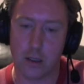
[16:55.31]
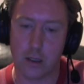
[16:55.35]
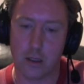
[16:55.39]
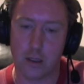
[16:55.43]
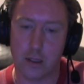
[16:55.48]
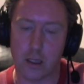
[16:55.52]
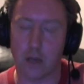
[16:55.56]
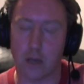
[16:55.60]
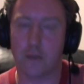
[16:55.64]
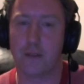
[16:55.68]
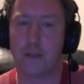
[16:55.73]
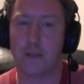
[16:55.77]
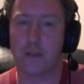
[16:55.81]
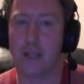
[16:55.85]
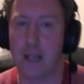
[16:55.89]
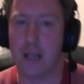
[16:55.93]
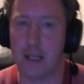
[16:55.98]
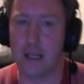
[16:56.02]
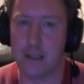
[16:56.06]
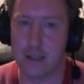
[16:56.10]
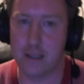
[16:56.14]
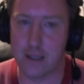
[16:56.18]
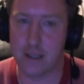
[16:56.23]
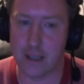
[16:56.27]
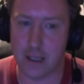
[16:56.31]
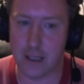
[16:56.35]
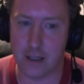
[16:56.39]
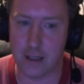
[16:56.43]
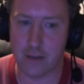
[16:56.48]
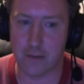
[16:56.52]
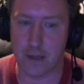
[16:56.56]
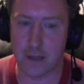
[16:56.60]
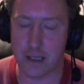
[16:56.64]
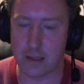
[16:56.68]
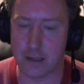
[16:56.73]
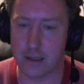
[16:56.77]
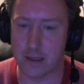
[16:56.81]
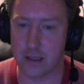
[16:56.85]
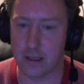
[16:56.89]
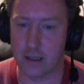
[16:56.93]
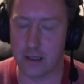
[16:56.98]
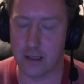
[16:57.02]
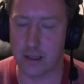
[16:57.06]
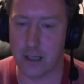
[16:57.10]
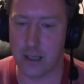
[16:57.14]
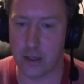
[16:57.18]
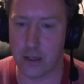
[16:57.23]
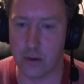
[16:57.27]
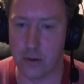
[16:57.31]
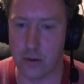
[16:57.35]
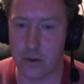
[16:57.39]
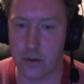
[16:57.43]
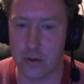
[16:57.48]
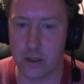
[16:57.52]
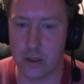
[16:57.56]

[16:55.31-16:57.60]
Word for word: You have to add to that the fact that now